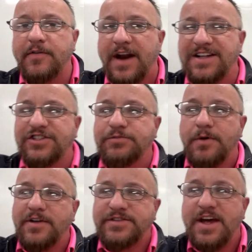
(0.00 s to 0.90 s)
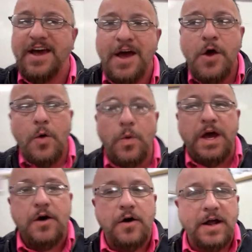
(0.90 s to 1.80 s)
And I just want to say
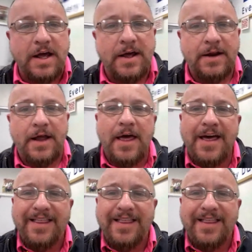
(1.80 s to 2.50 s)
we are in